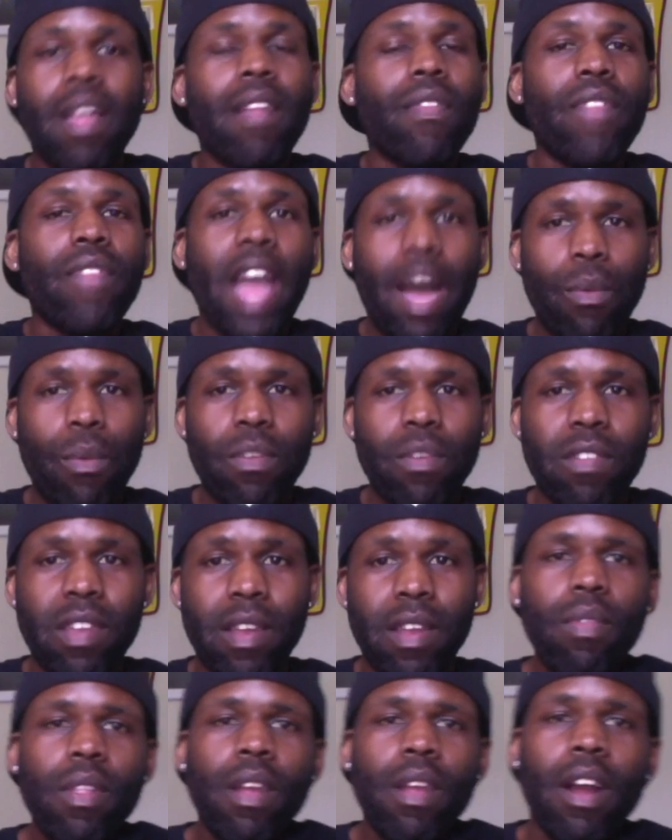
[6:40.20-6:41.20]
That was
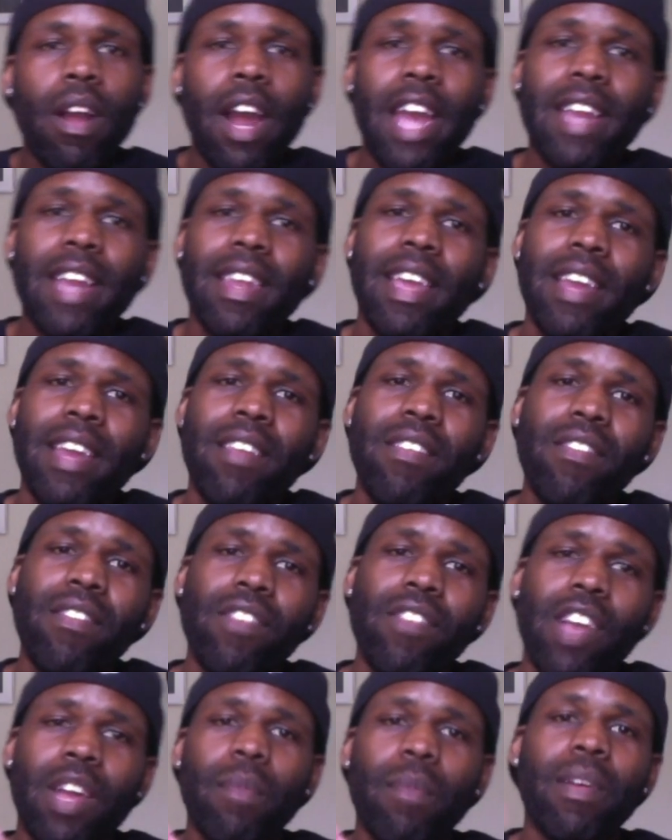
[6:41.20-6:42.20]
it. All right, ladies and
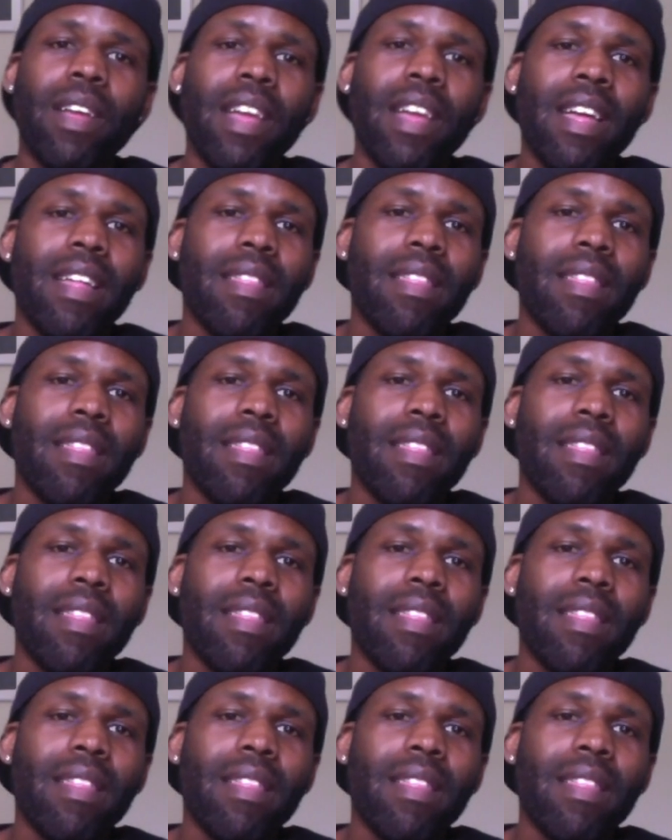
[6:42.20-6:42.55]
gentlemen,